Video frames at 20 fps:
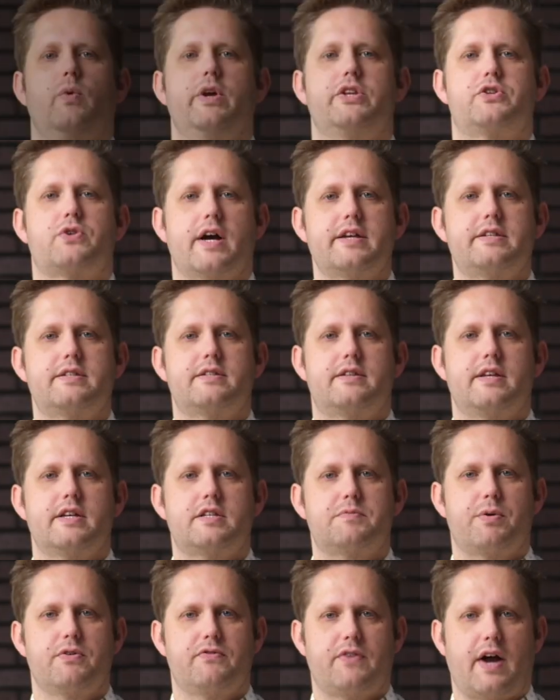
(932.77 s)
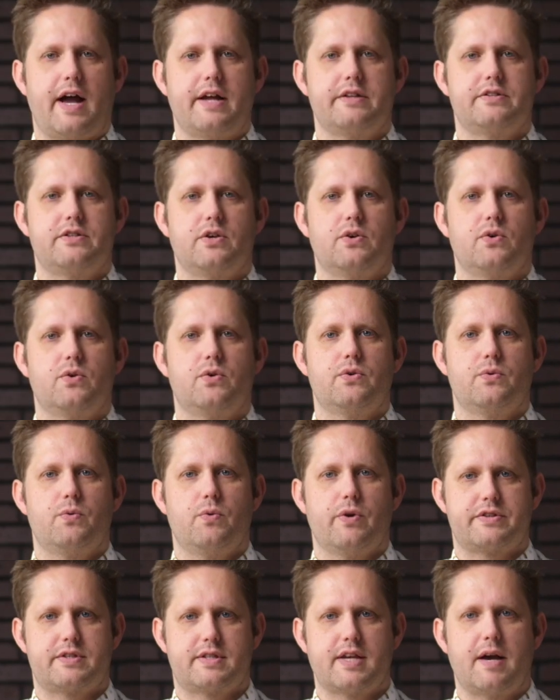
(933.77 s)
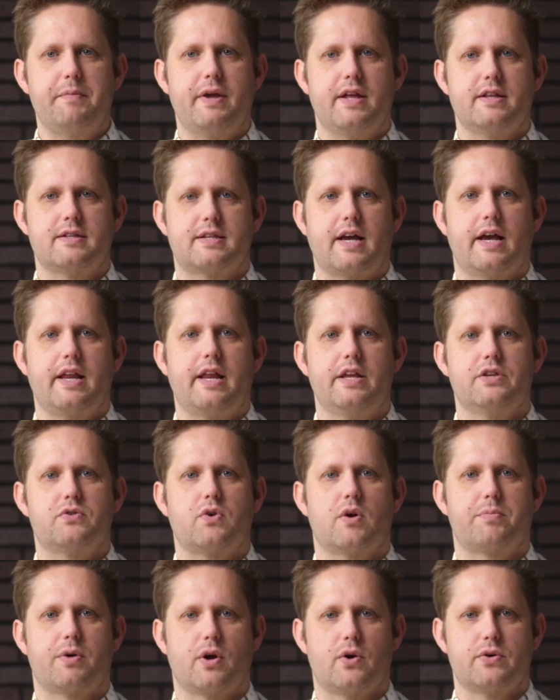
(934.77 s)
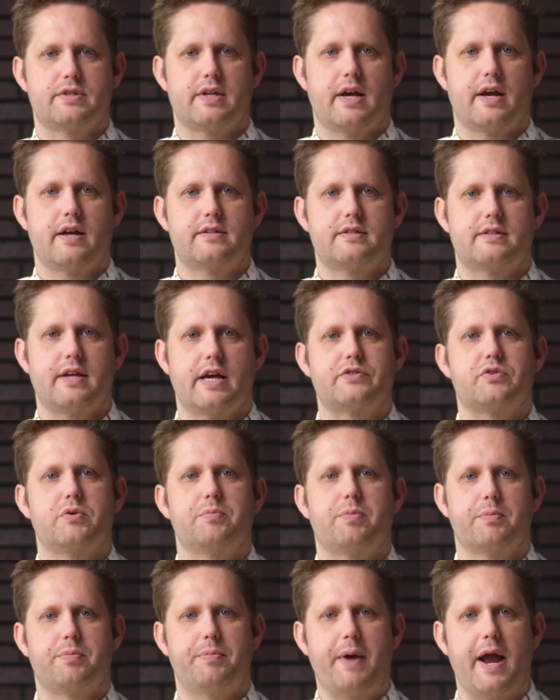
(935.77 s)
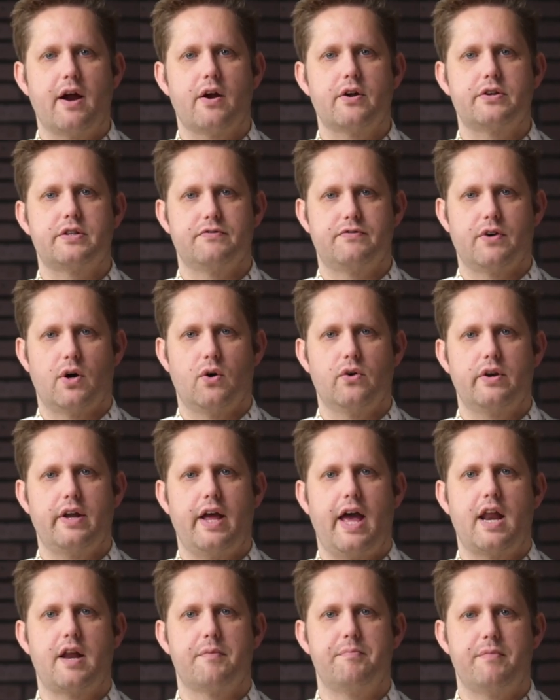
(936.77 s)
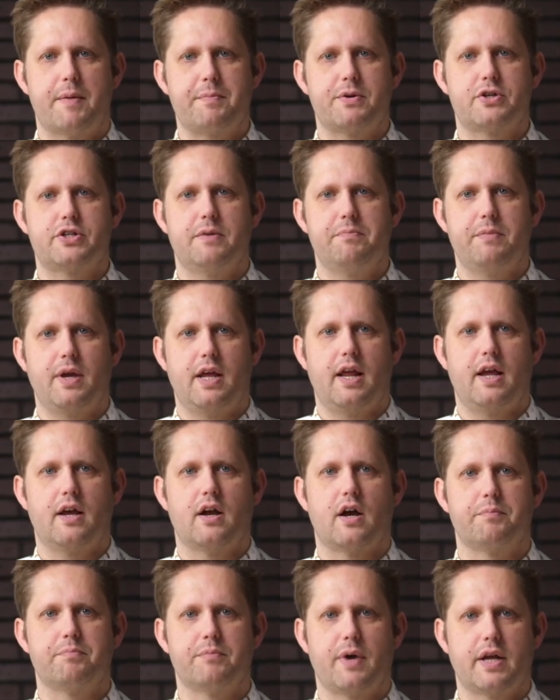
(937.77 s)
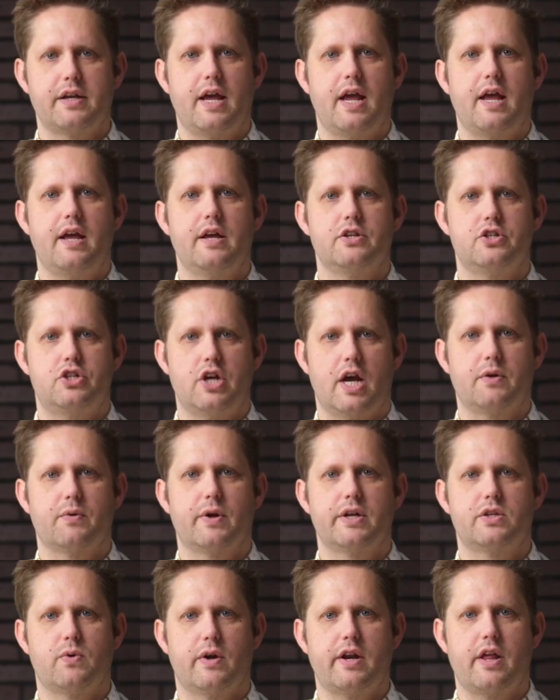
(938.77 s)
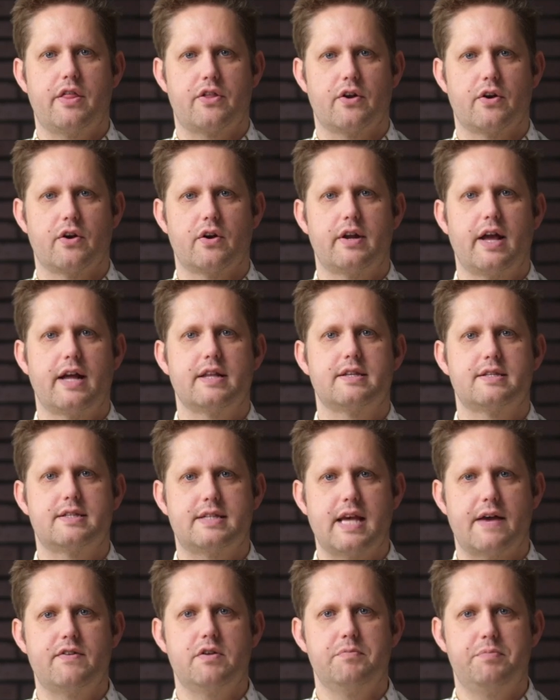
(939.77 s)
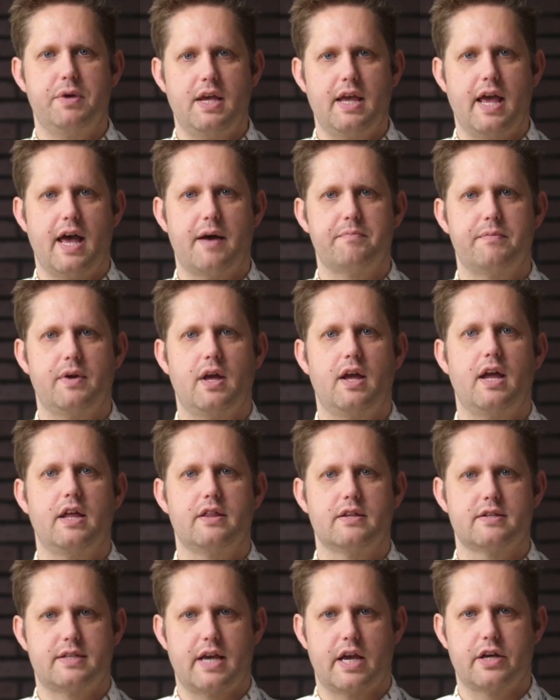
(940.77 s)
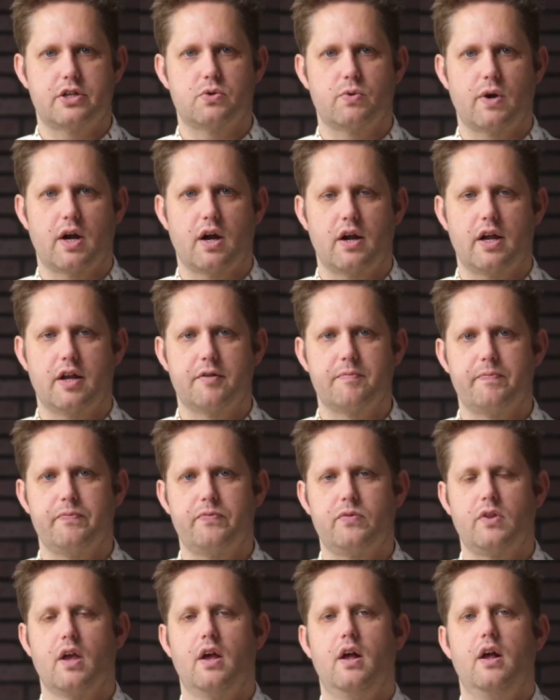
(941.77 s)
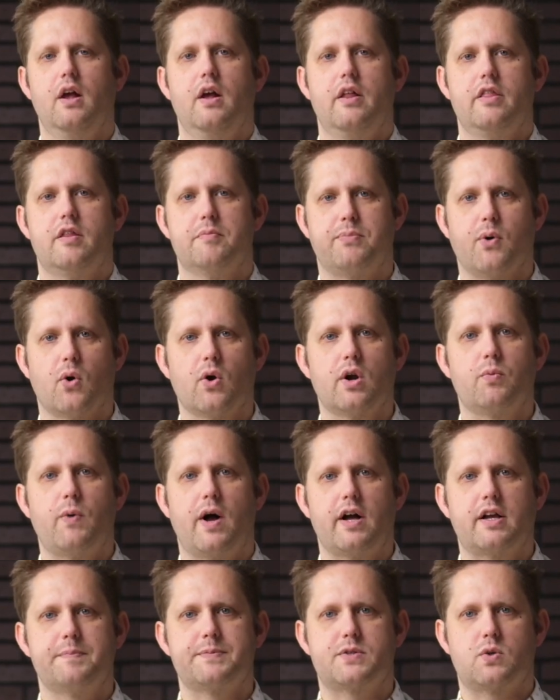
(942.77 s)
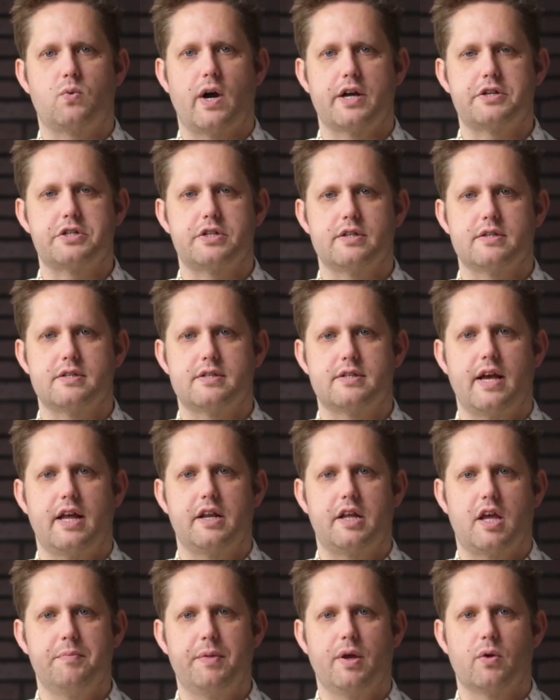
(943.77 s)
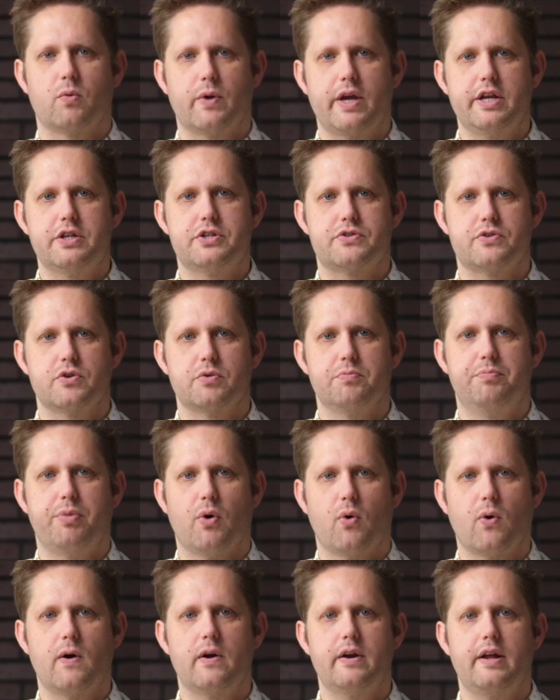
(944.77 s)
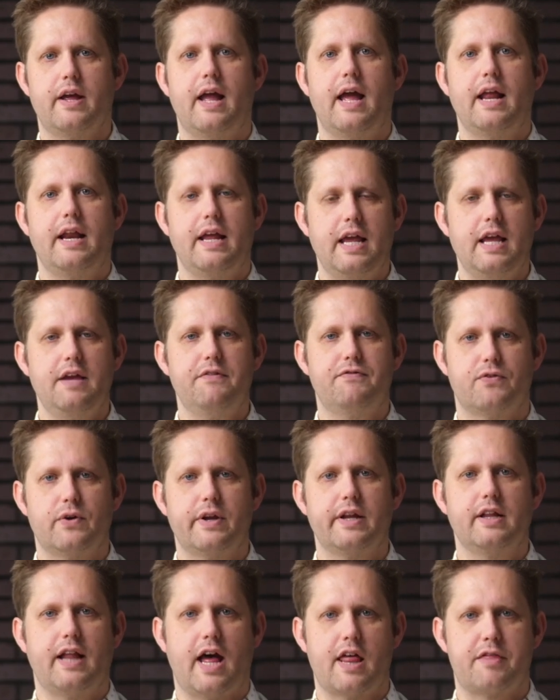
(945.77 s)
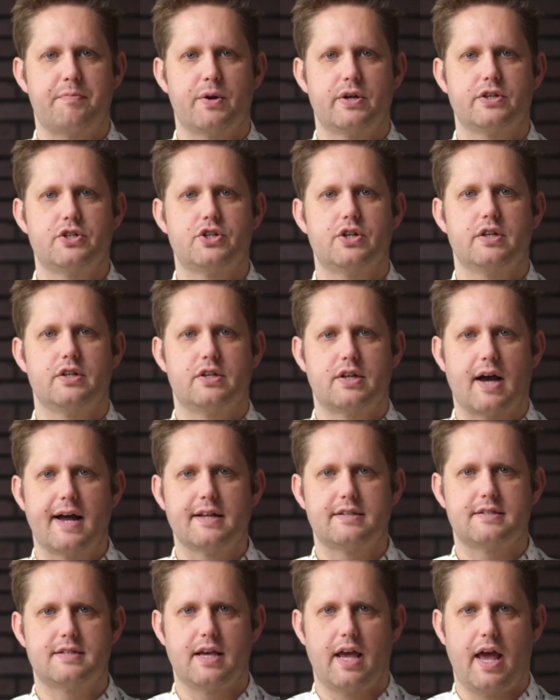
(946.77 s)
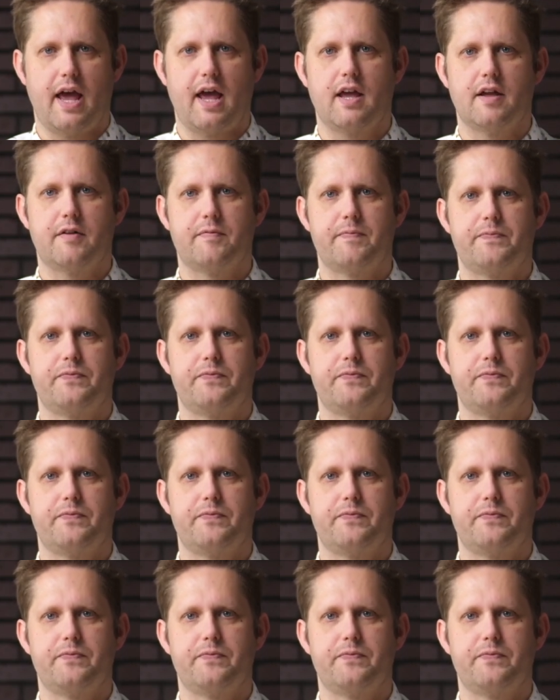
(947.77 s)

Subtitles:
We trust this provides you with some insight into our process as we prepare to vote at a membership meeting on Monday, January 23rd at 7 p.m. in the sanctuary. The board welcomes questions and can be reached through board@efreelethbridge.ca.